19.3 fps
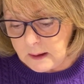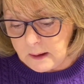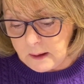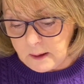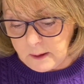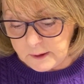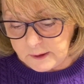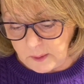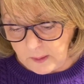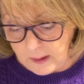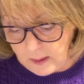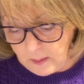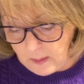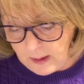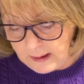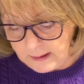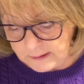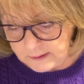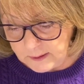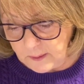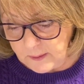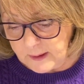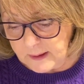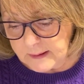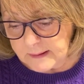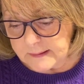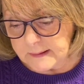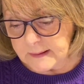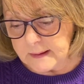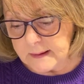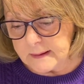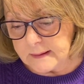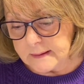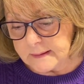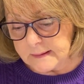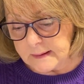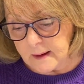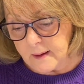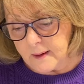So anyway, so this
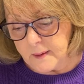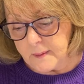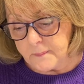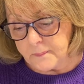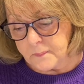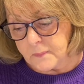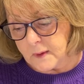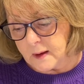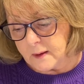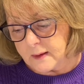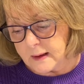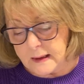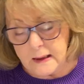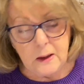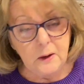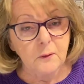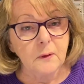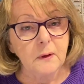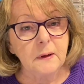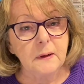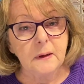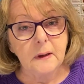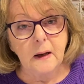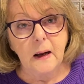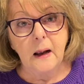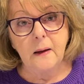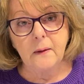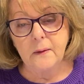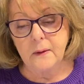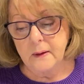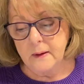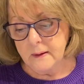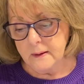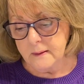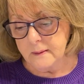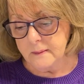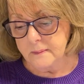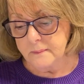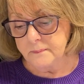is the egret and
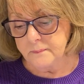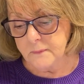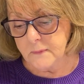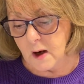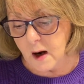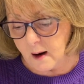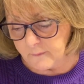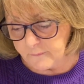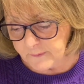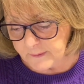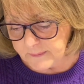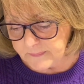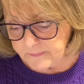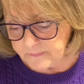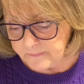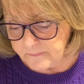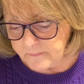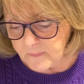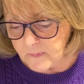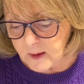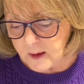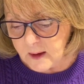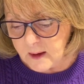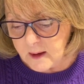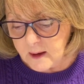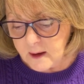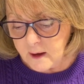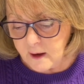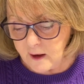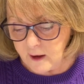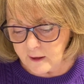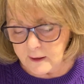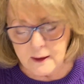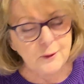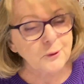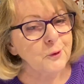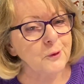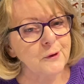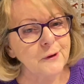the dolphin. And
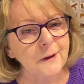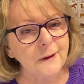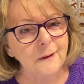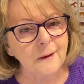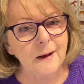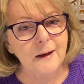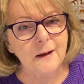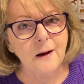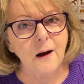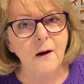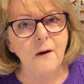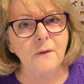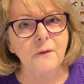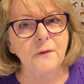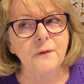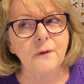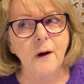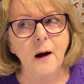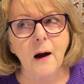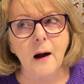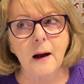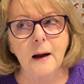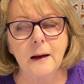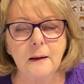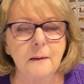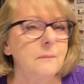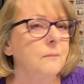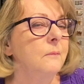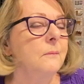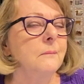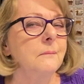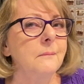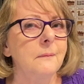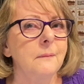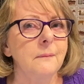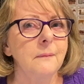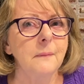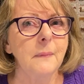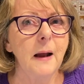interestingly enough, I
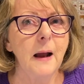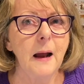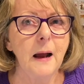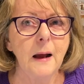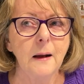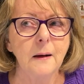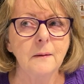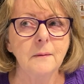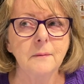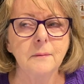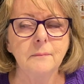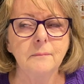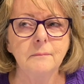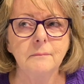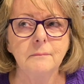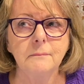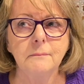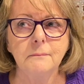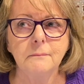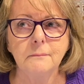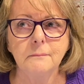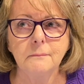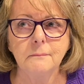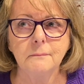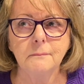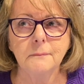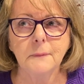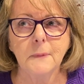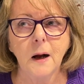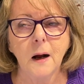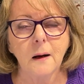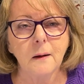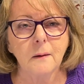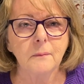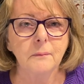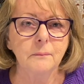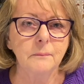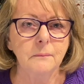had kind of